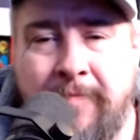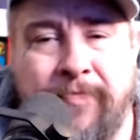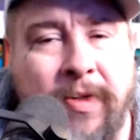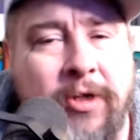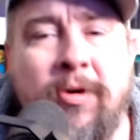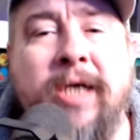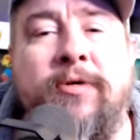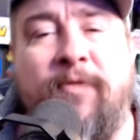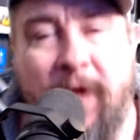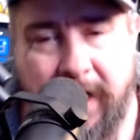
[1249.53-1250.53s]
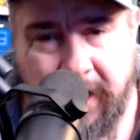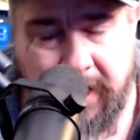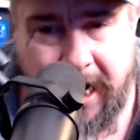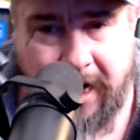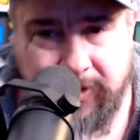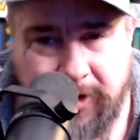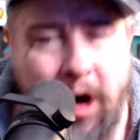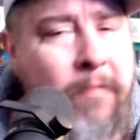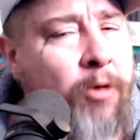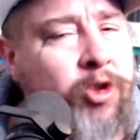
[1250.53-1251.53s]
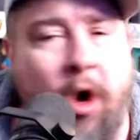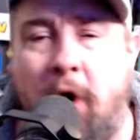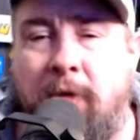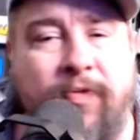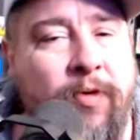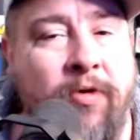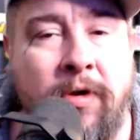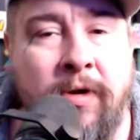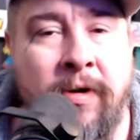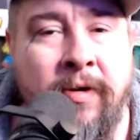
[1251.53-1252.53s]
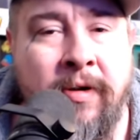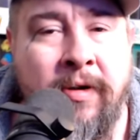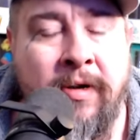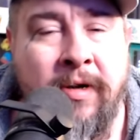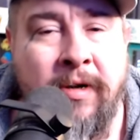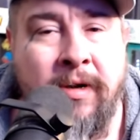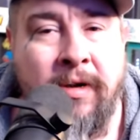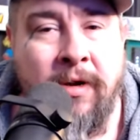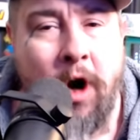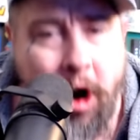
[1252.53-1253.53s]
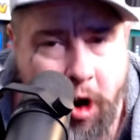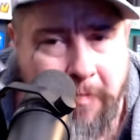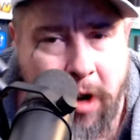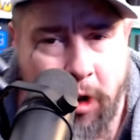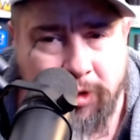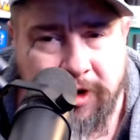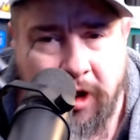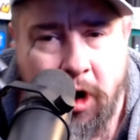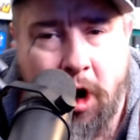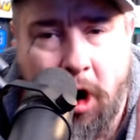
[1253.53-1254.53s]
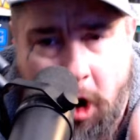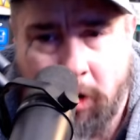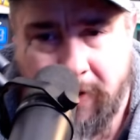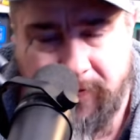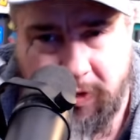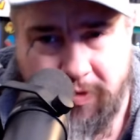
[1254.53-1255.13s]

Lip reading: You guys are fucking clowns. Almost all of you. Almost all of you.